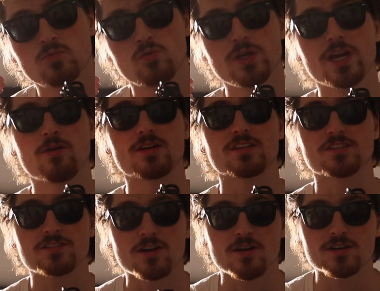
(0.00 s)
we go into the
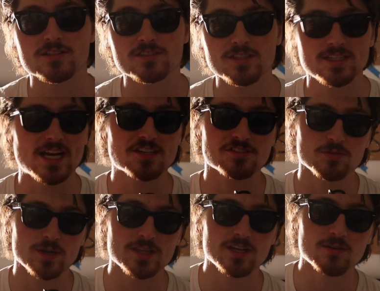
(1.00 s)
stars, and that's the
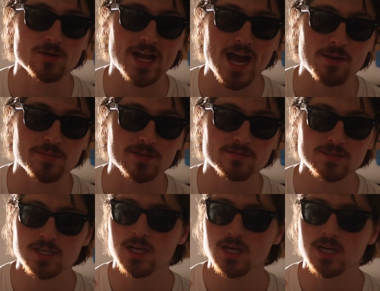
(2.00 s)
way that it would happen.